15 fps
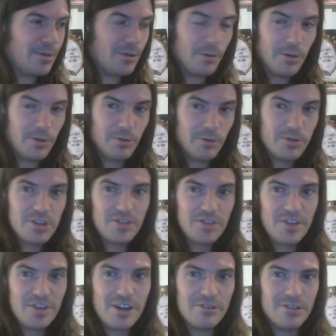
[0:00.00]
which is
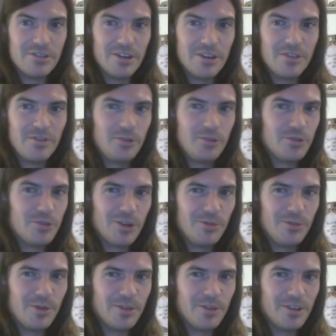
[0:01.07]
fair enough. Utopia
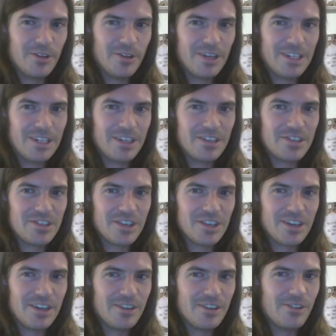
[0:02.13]
the Lightning is a
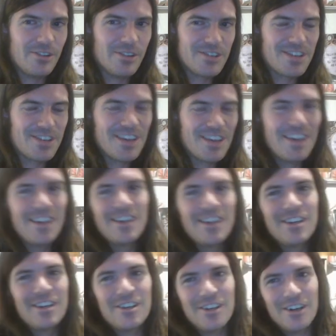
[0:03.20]
kick-ass
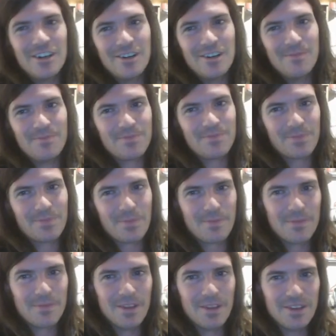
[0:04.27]
um,
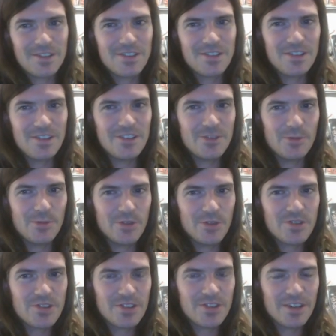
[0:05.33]
Xyz
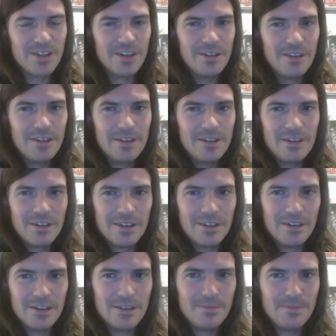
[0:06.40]
monster.
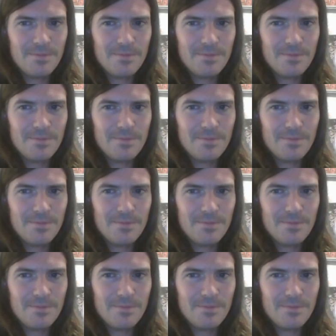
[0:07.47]
Um,